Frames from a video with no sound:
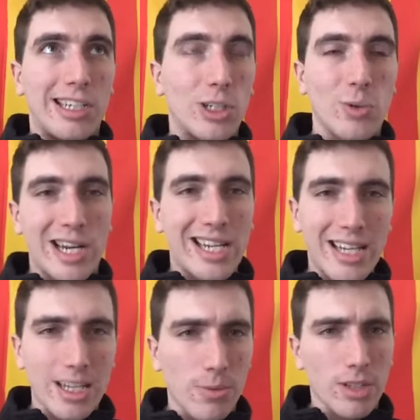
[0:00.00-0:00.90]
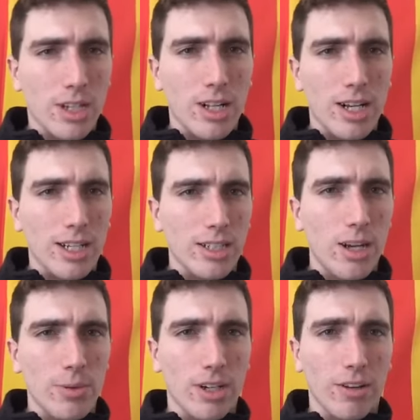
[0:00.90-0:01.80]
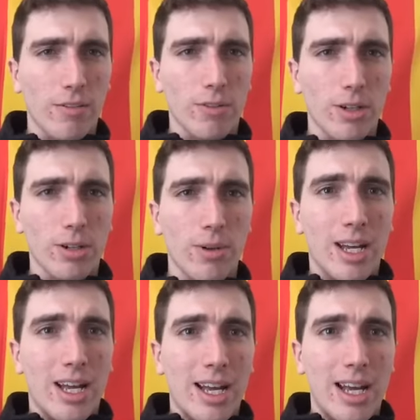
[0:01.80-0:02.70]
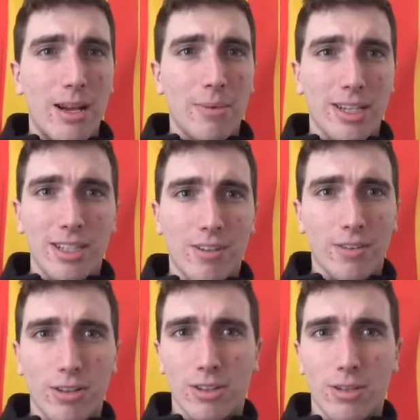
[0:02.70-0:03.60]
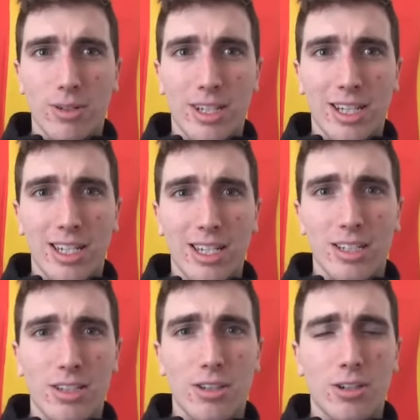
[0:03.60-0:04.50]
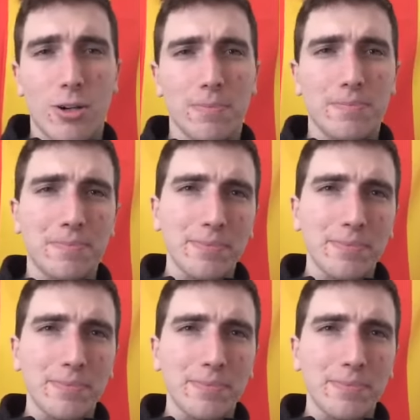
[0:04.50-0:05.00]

do anything when the clock is not working for you and makes it difficult to do anything that is. So